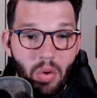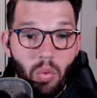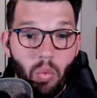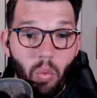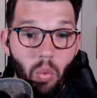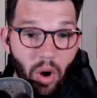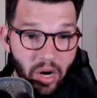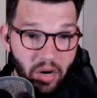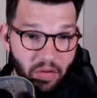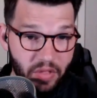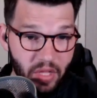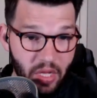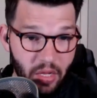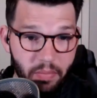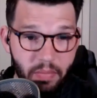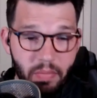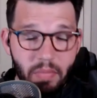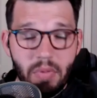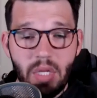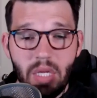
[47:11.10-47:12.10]
One of
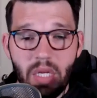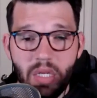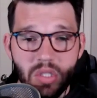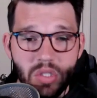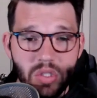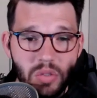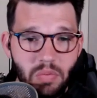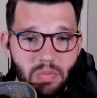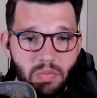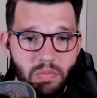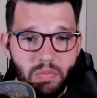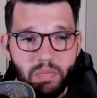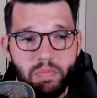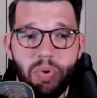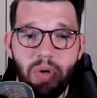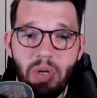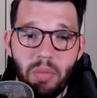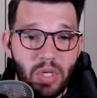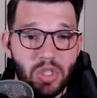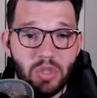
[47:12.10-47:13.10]
them is
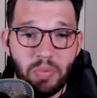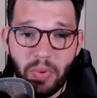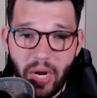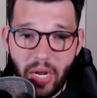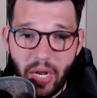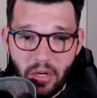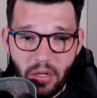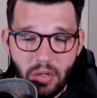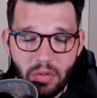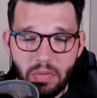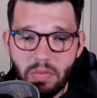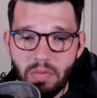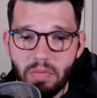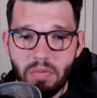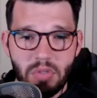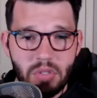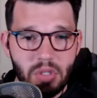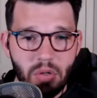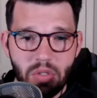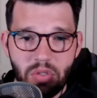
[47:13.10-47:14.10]
pretty much brand new.
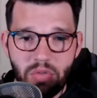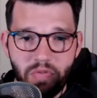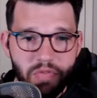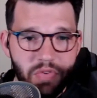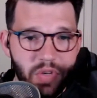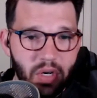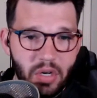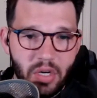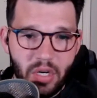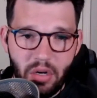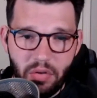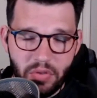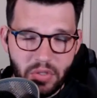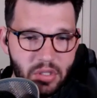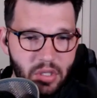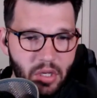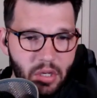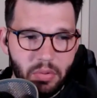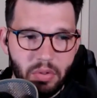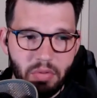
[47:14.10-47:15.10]
So it's very
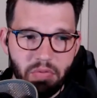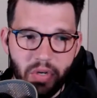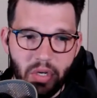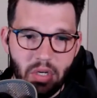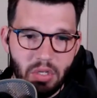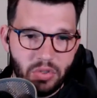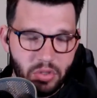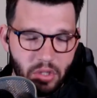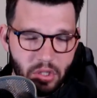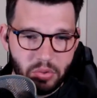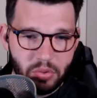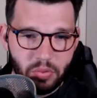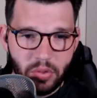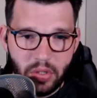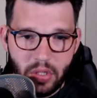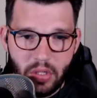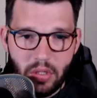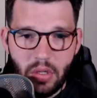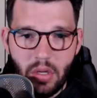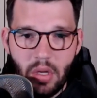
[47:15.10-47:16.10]
overstable, very
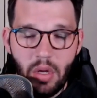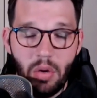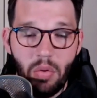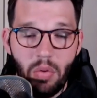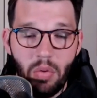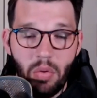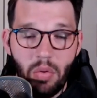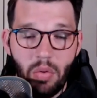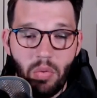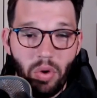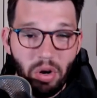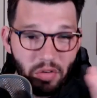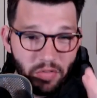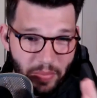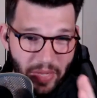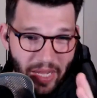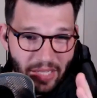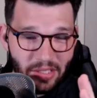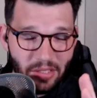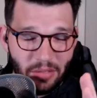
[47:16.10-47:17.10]
trustworthy. One of
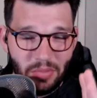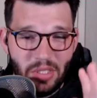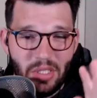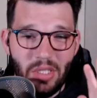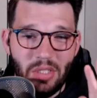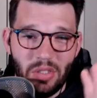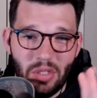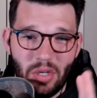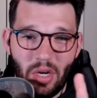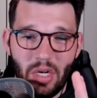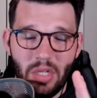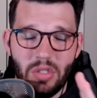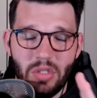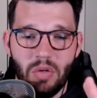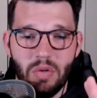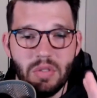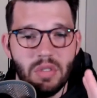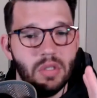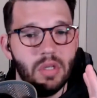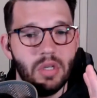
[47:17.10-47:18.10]
them has some season on it, so
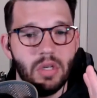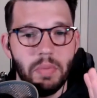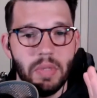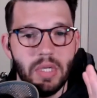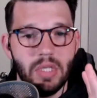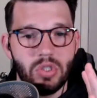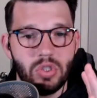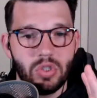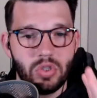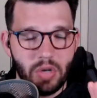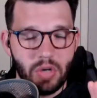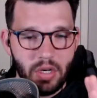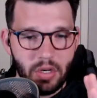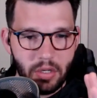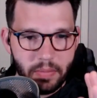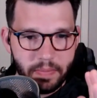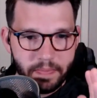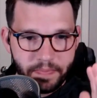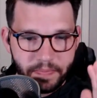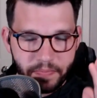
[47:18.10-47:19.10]
it's a little bit
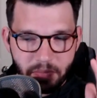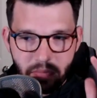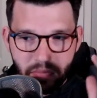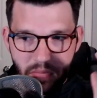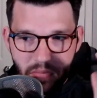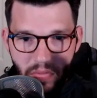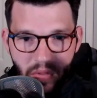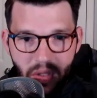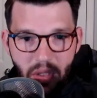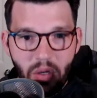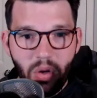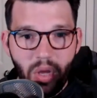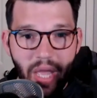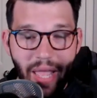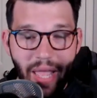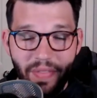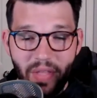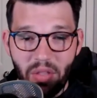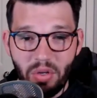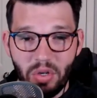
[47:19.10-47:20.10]
straighter. And
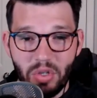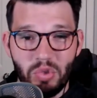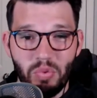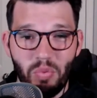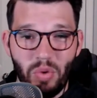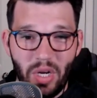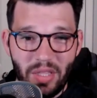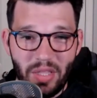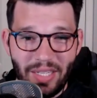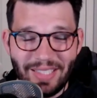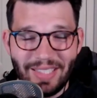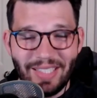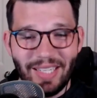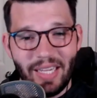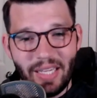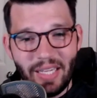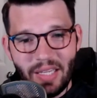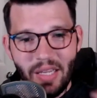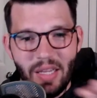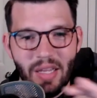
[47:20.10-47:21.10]
then there's one that's
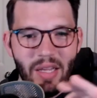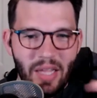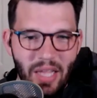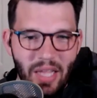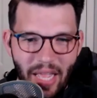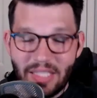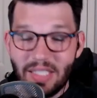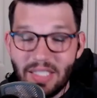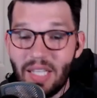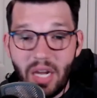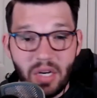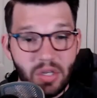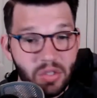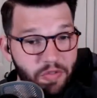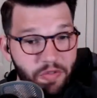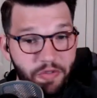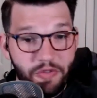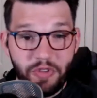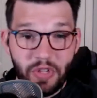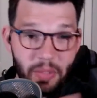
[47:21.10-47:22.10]
like, it's not
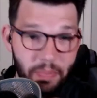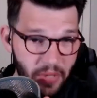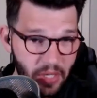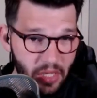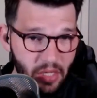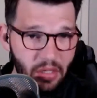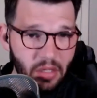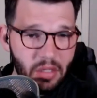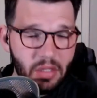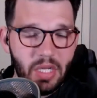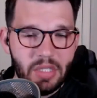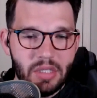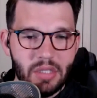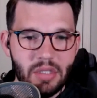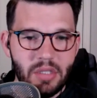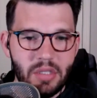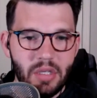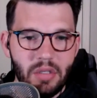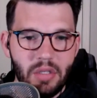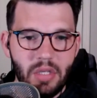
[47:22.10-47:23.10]
flippy
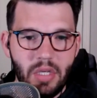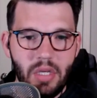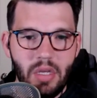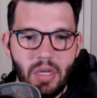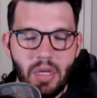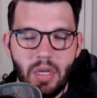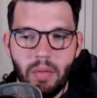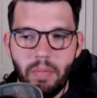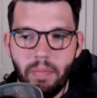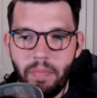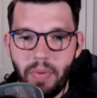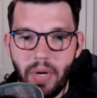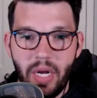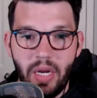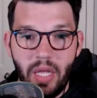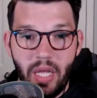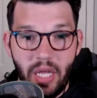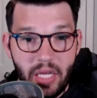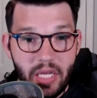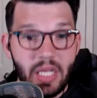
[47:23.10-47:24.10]
necessarily,
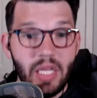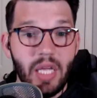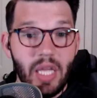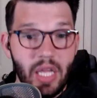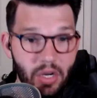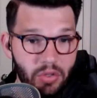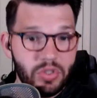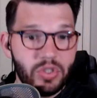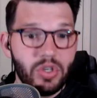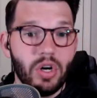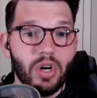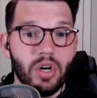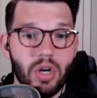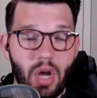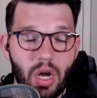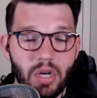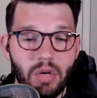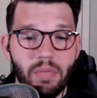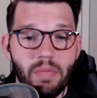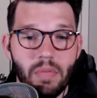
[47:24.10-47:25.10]
but it'll turn
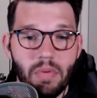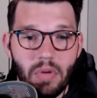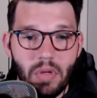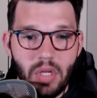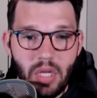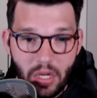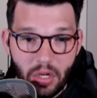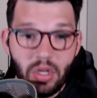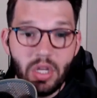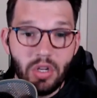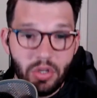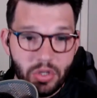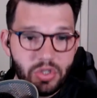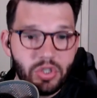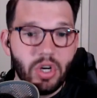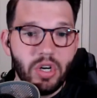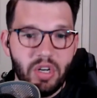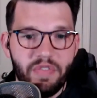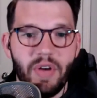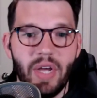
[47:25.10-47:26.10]
on, it'll
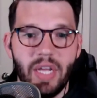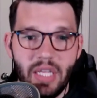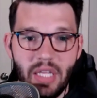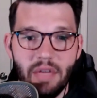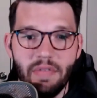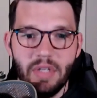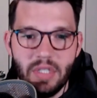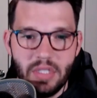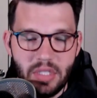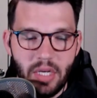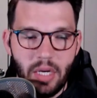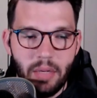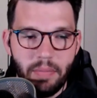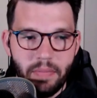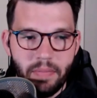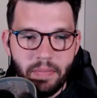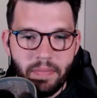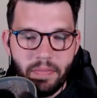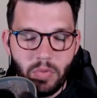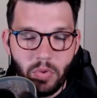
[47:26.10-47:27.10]
turn if I give it some,
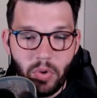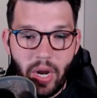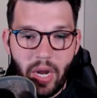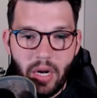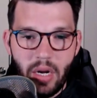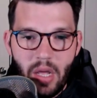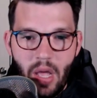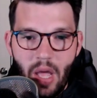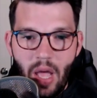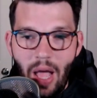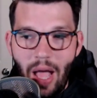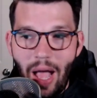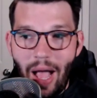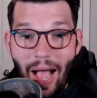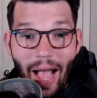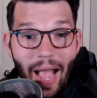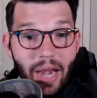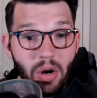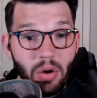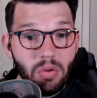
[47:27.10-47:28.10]
right?
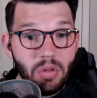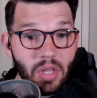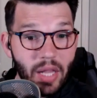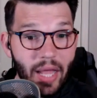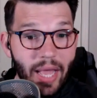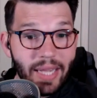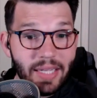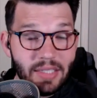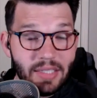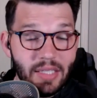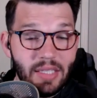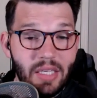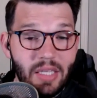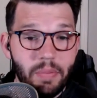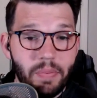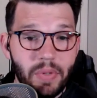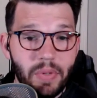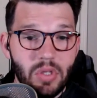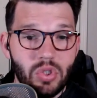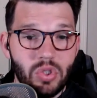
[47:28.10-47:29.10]
I don't like to
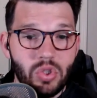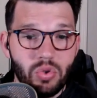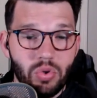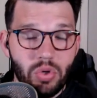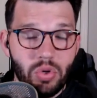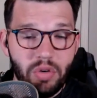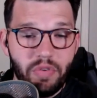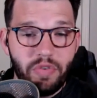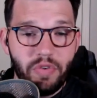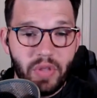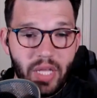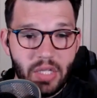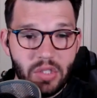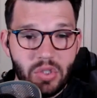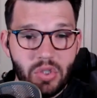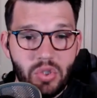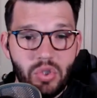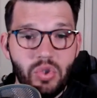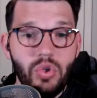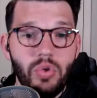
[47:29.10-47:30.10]
keep a destroyer for that
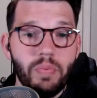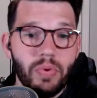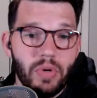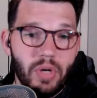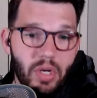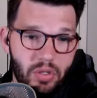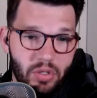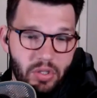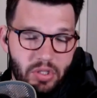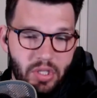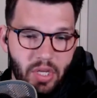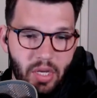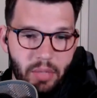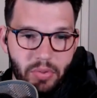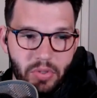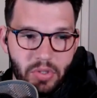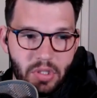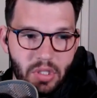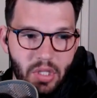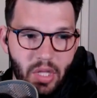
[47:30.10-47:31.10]
super
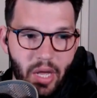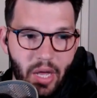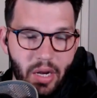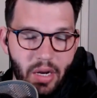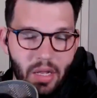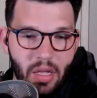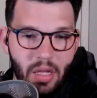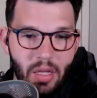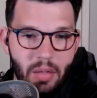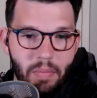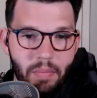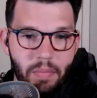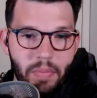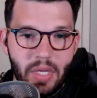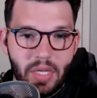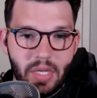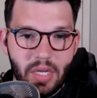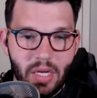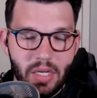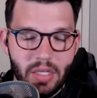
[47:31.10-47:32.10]
understable slot
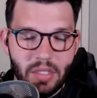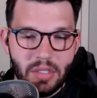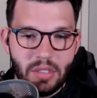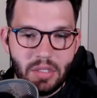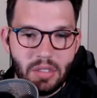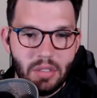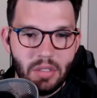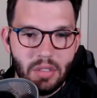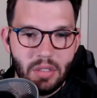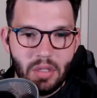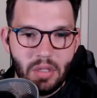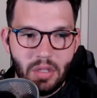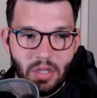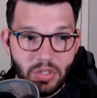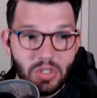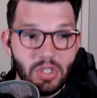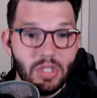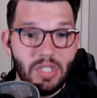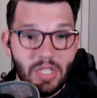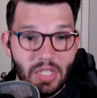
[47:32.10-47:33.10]
because
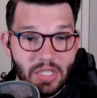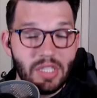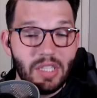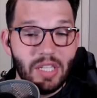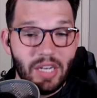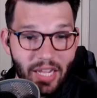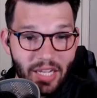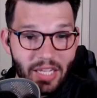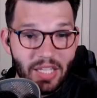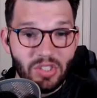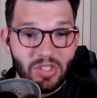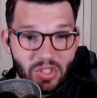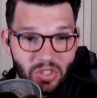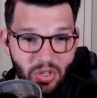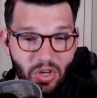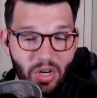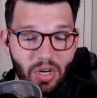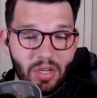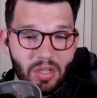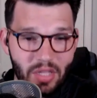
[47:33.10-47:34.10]
there's a disc that I can
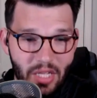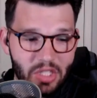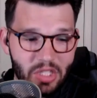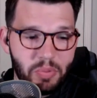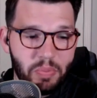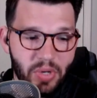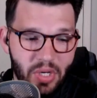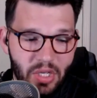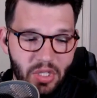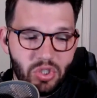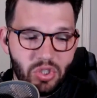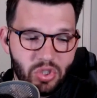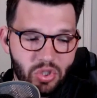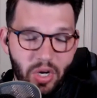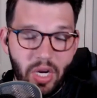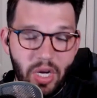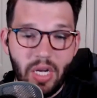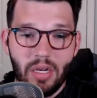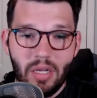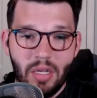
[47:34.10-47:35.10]
start that's pretty
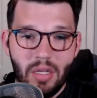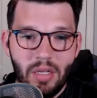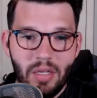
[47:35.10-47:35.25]
straight